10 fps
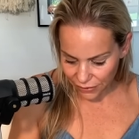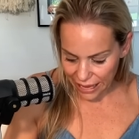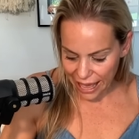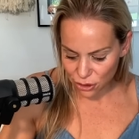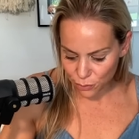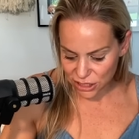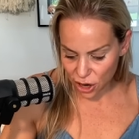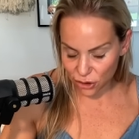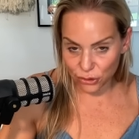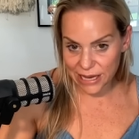Heather
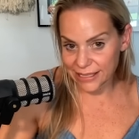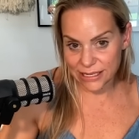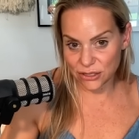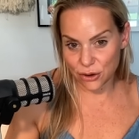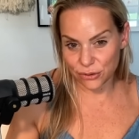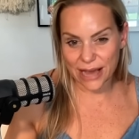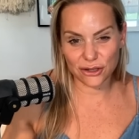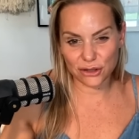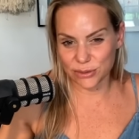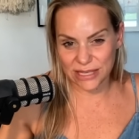McDonald, I didn't know that. I
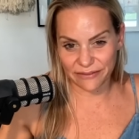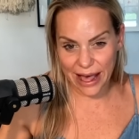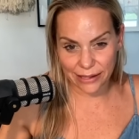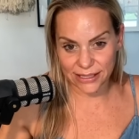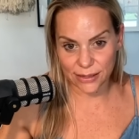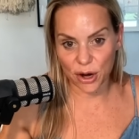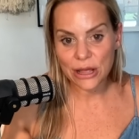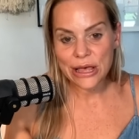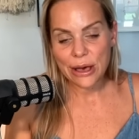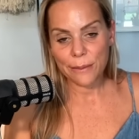knew she was in the Valley somewhere,
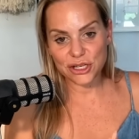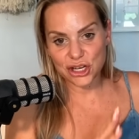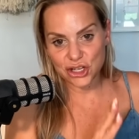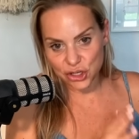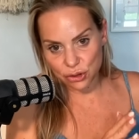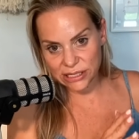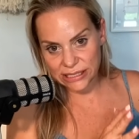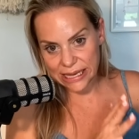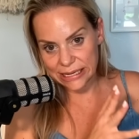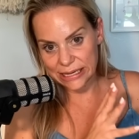but she shoots
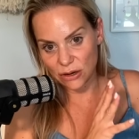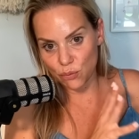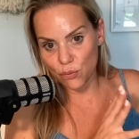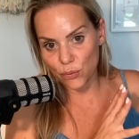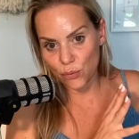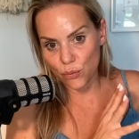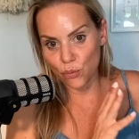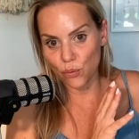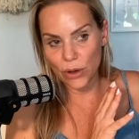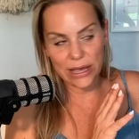in
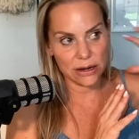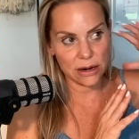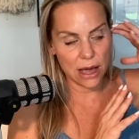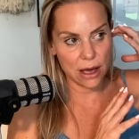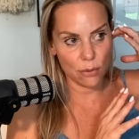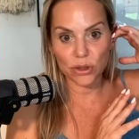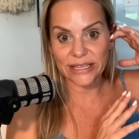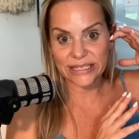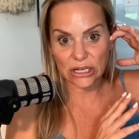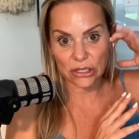
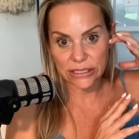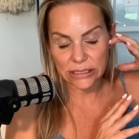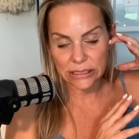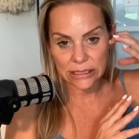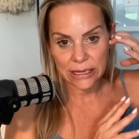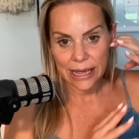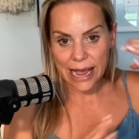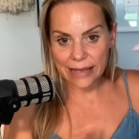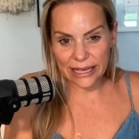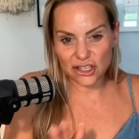Woodland Hills.
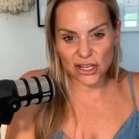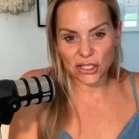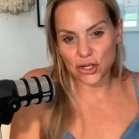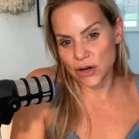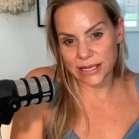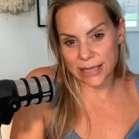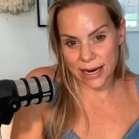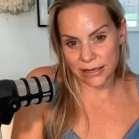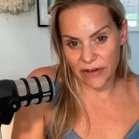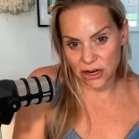And like, just so you guys
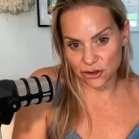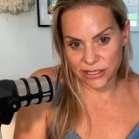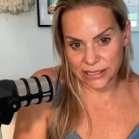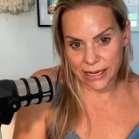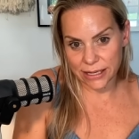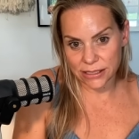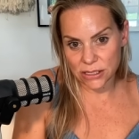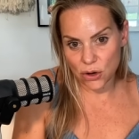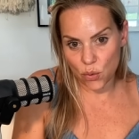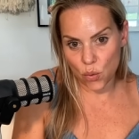kind of
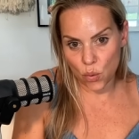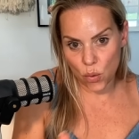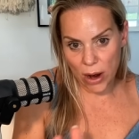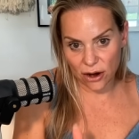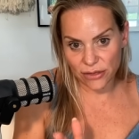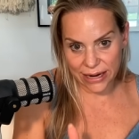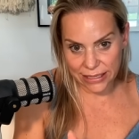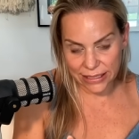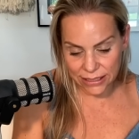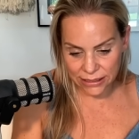understand where that
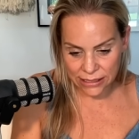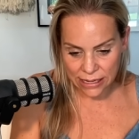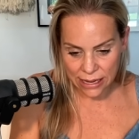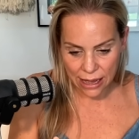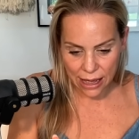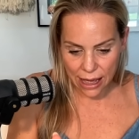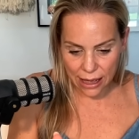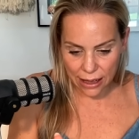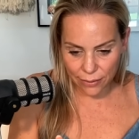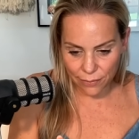is,
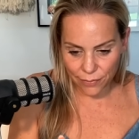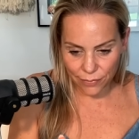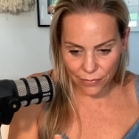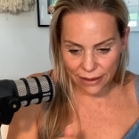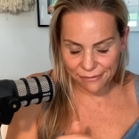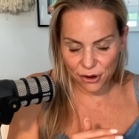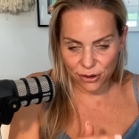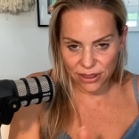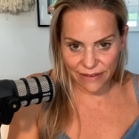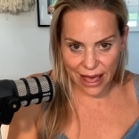if you're
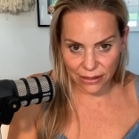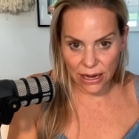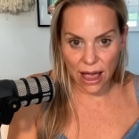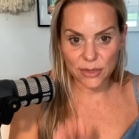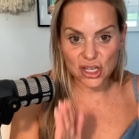in the Valley, I'm in